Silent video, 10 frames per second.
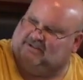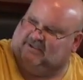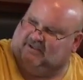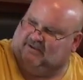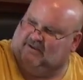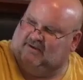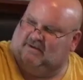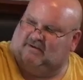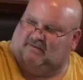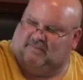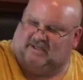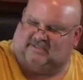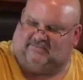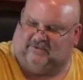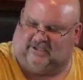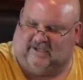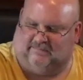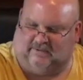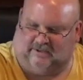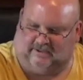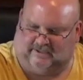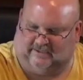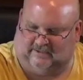and the mess for the gimbal,